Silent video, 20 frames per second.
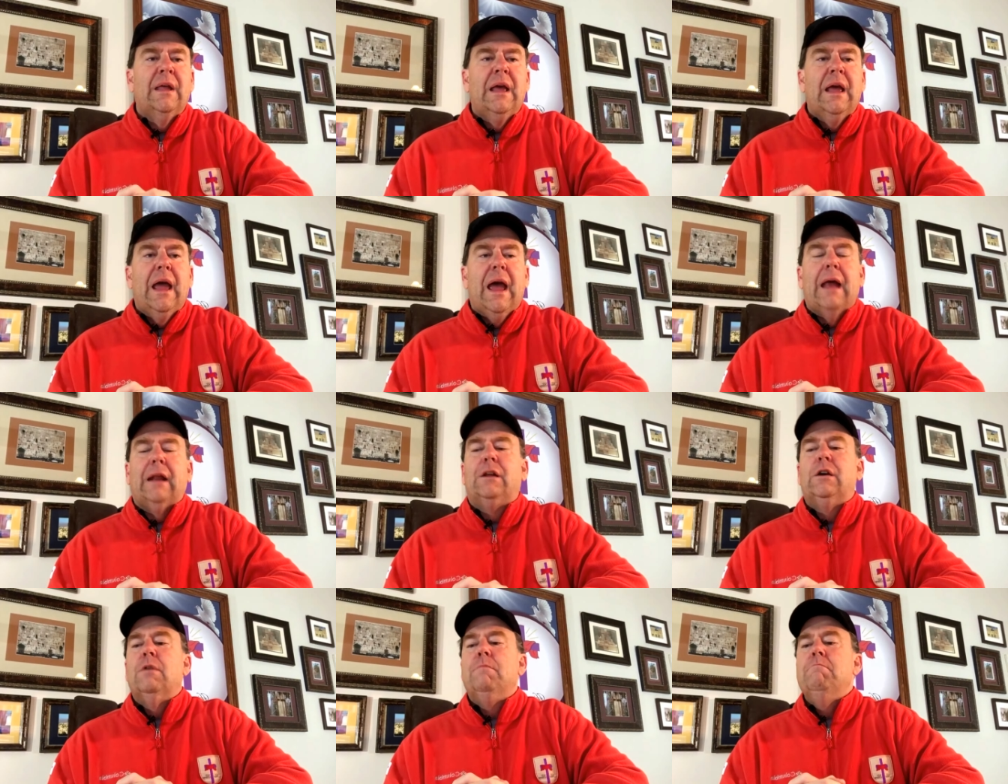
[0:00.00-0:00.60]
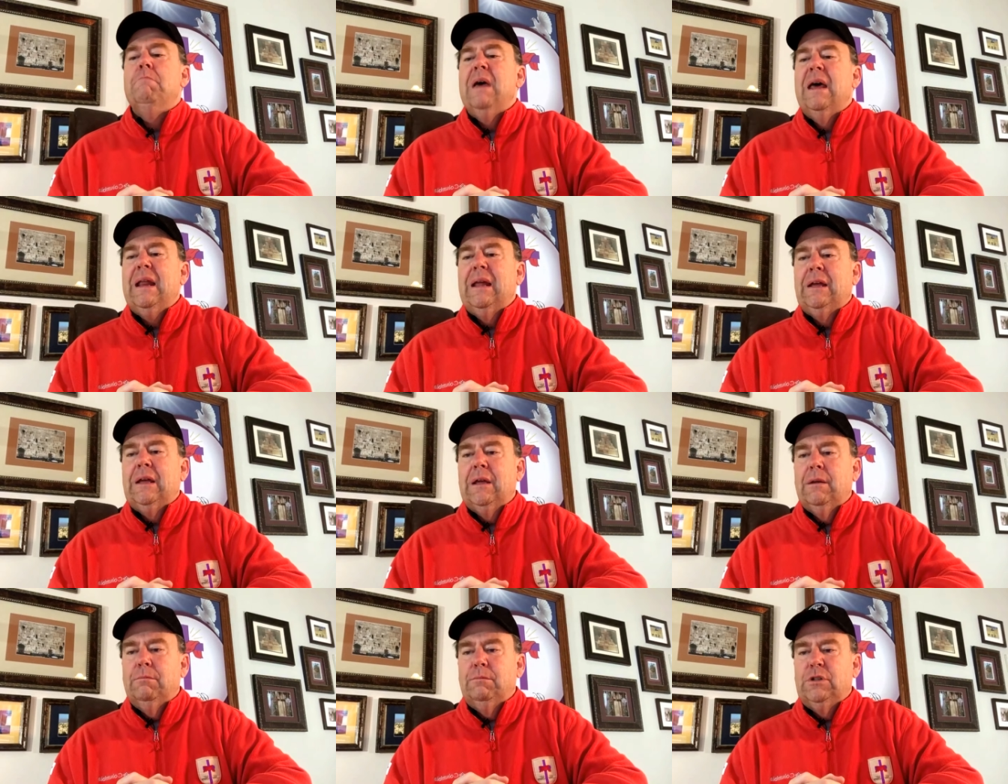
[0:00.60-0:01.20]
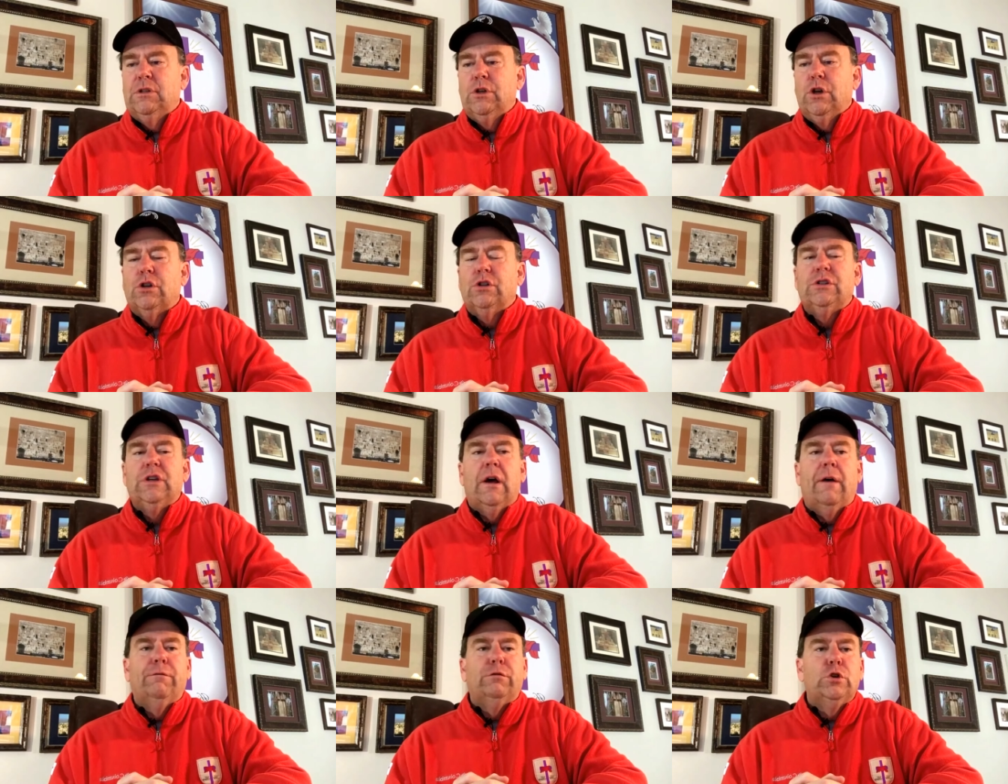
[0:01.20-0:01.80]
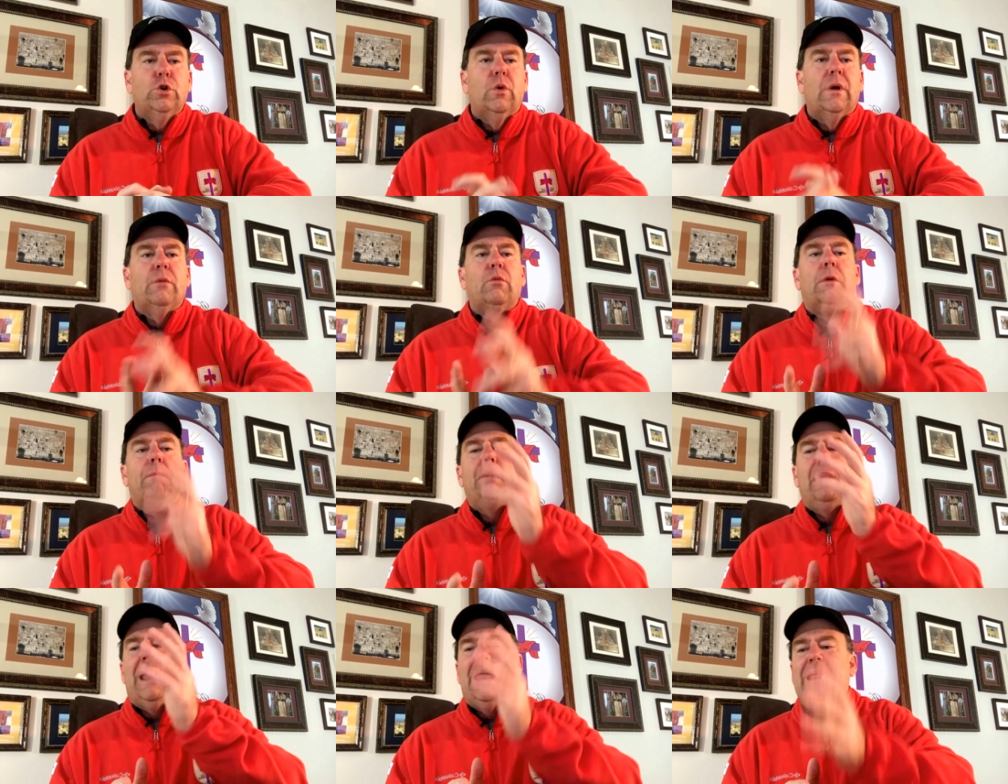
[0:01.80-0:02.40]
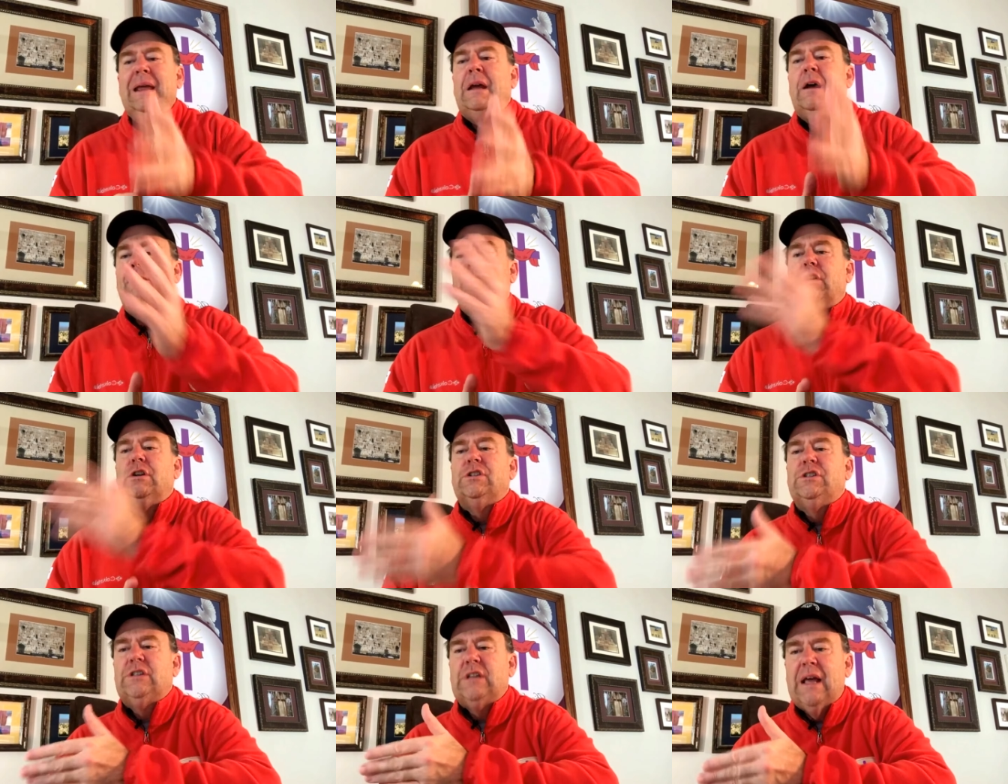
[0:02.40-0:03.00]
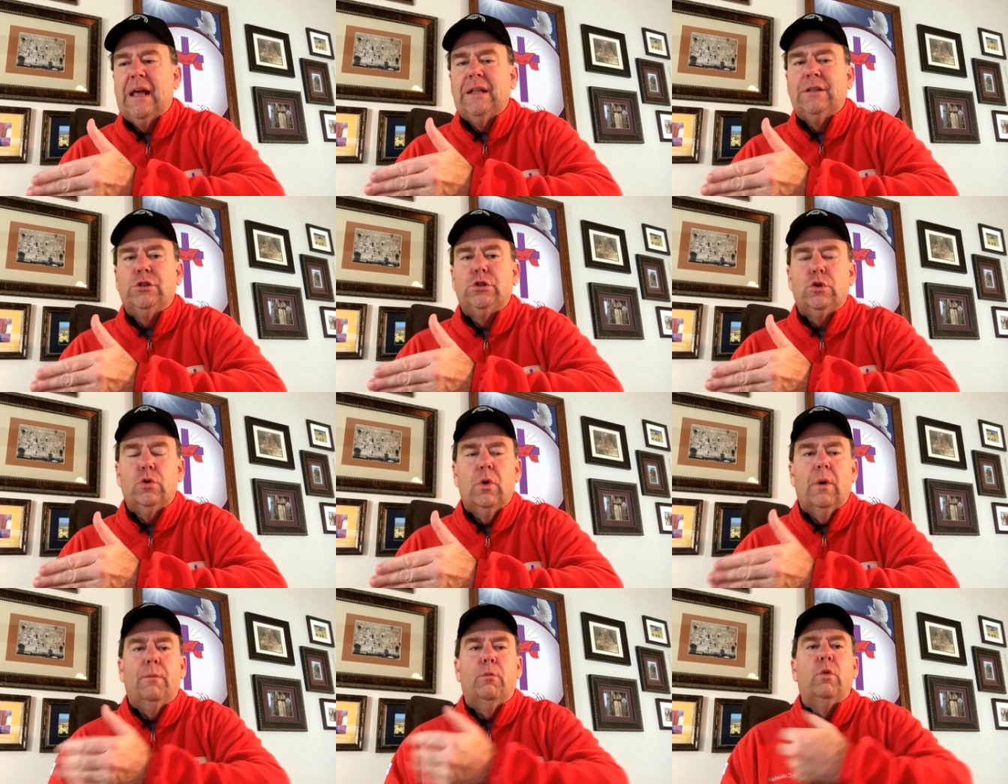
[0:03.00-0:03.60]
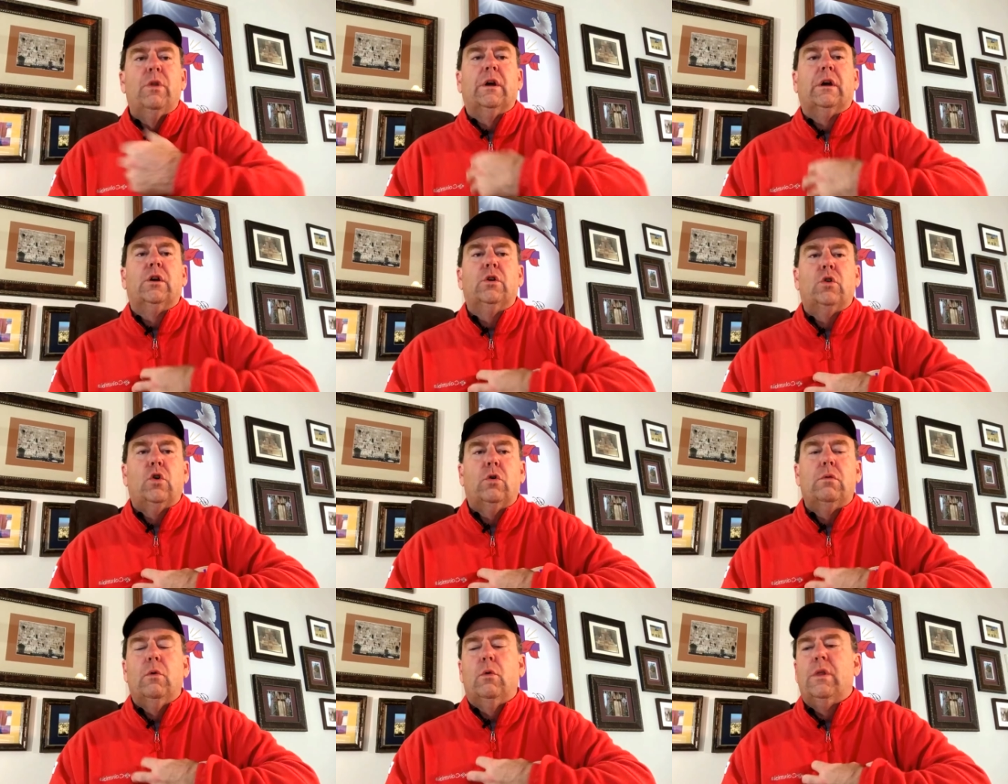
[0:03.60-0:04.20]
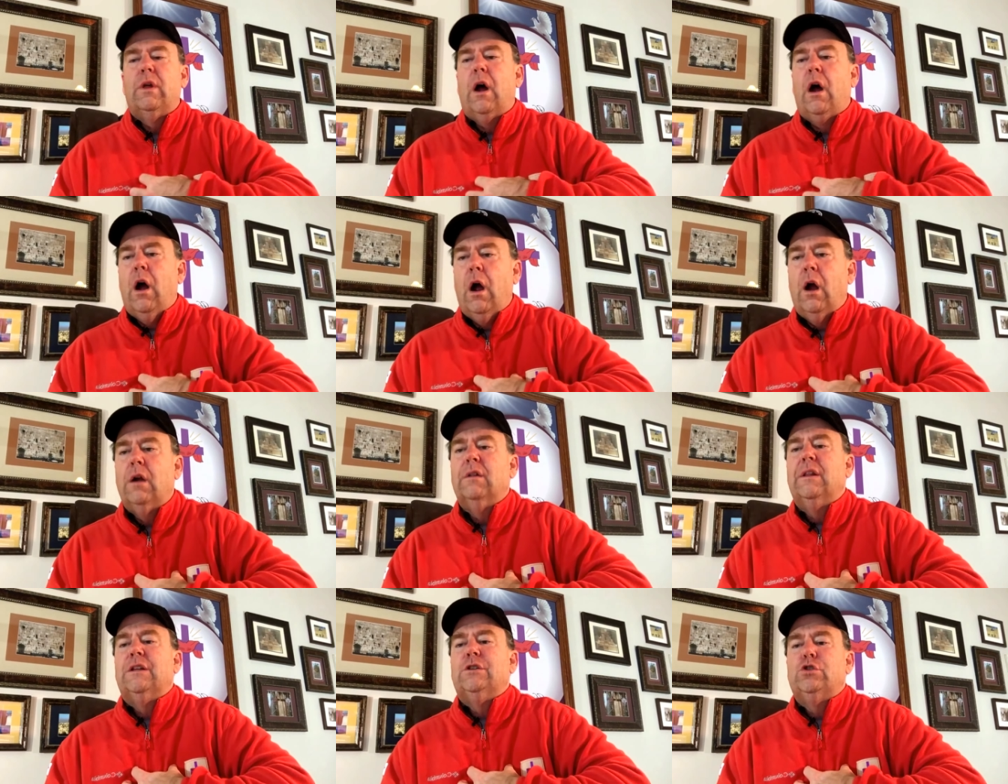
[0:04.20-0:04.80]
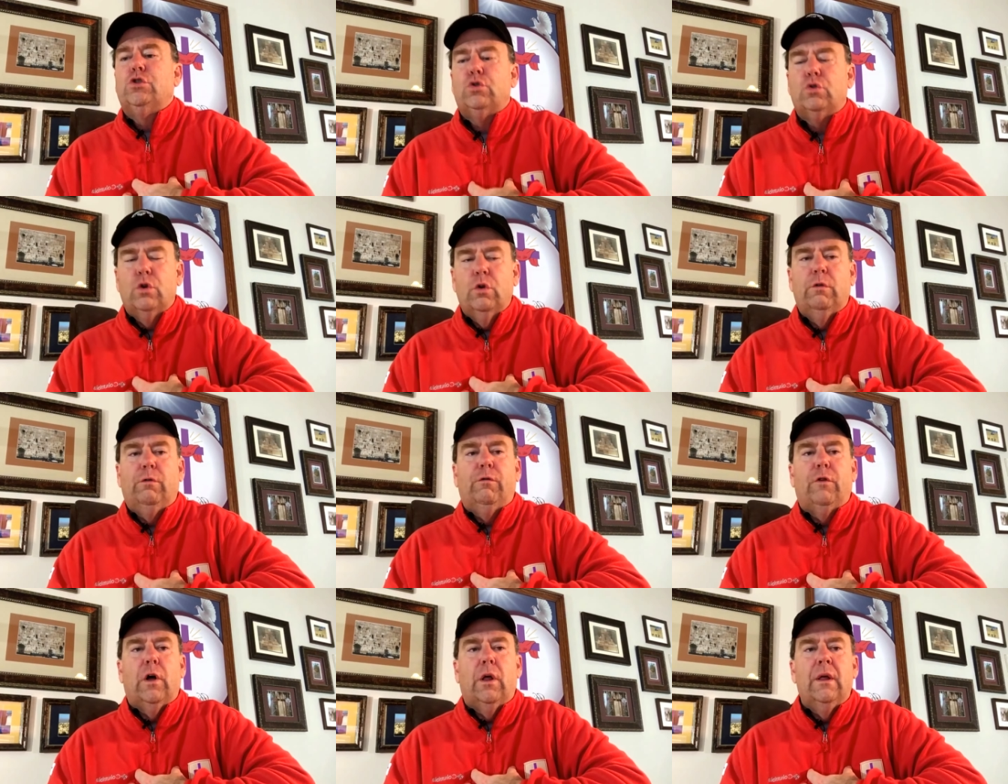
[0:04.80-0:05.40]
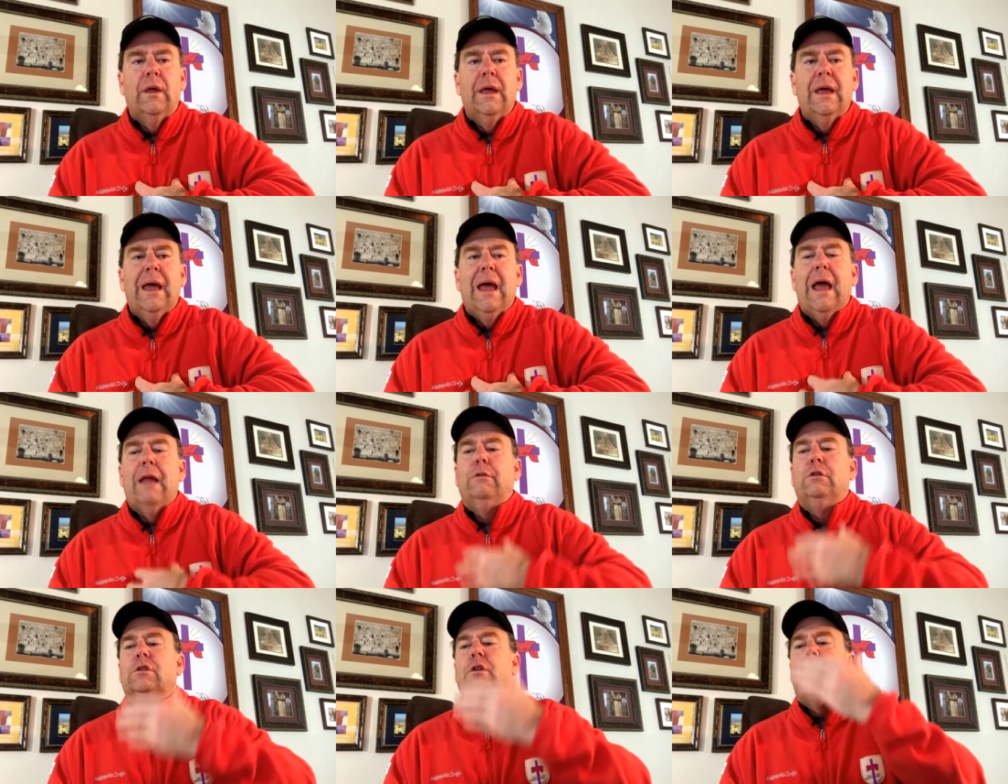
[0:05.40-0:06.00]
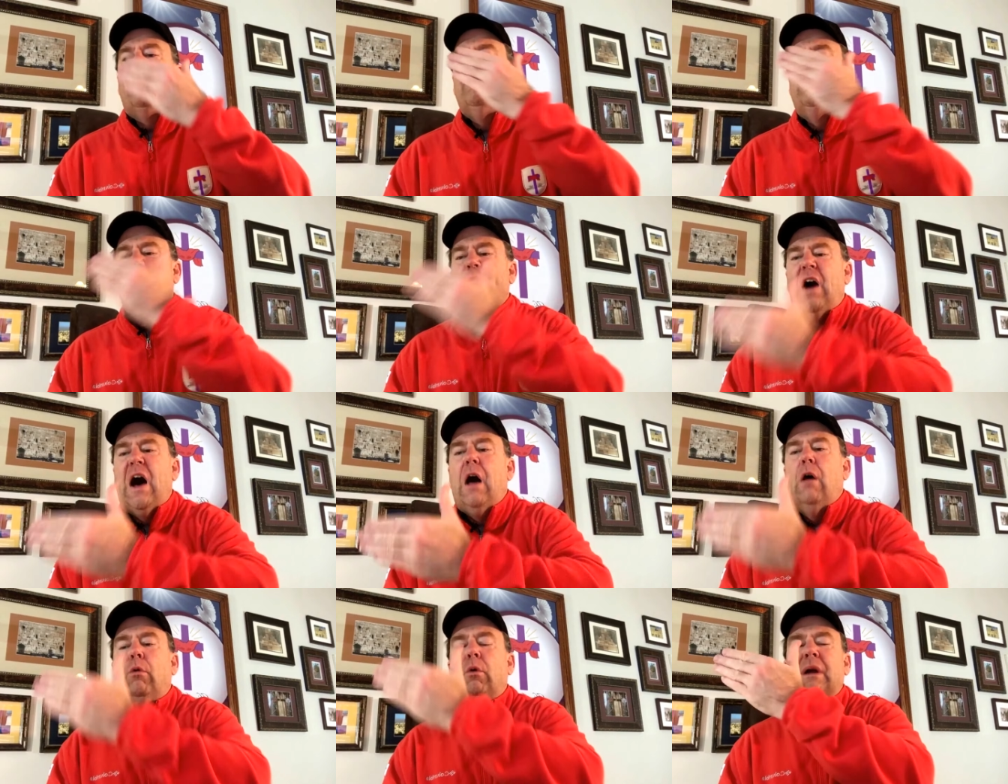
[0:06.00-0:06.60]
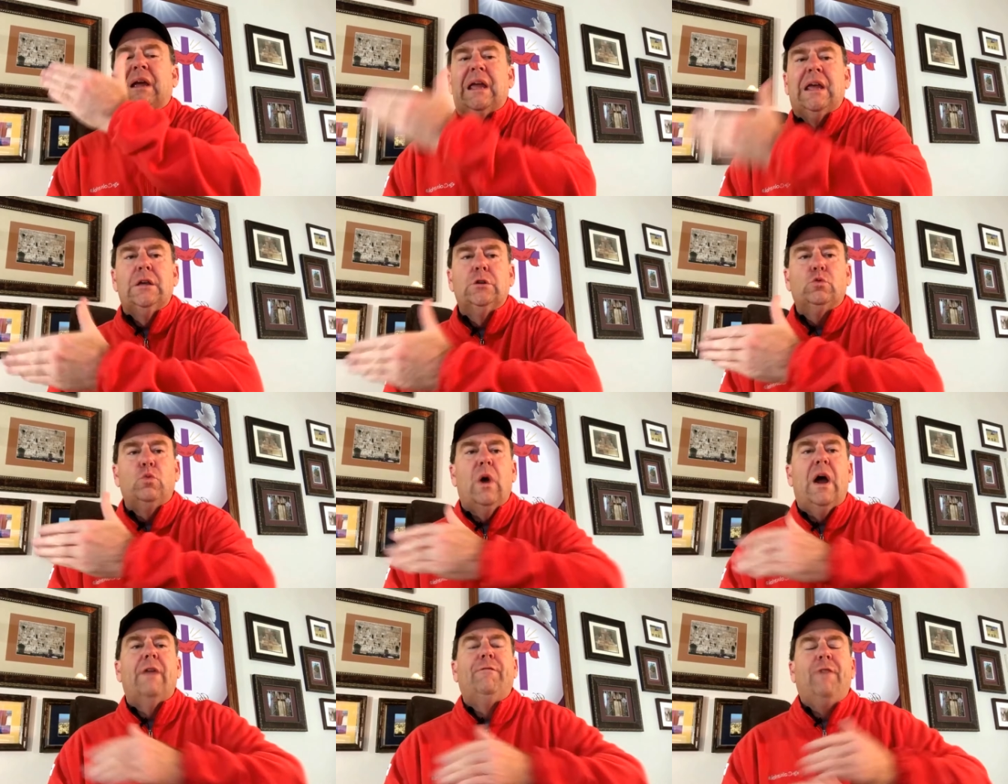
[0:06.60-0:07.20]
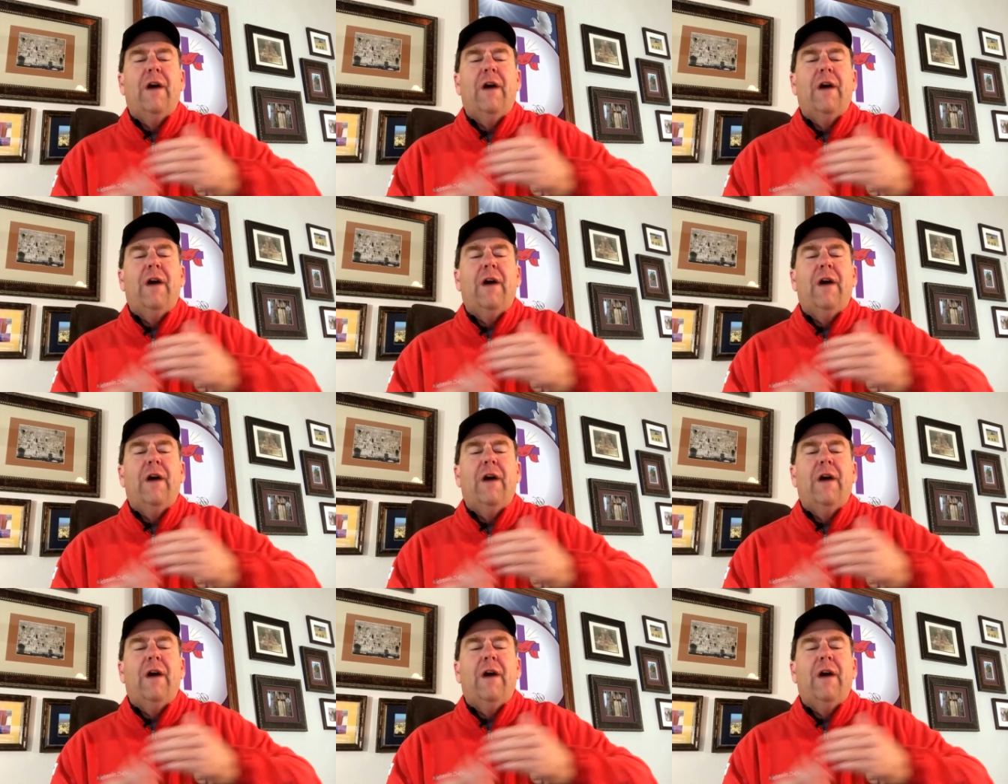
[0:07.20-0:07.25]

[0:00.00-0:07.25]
and committing him, yourself to and repenting of your sins to Him with a with a heart that's truthful and, and following His way.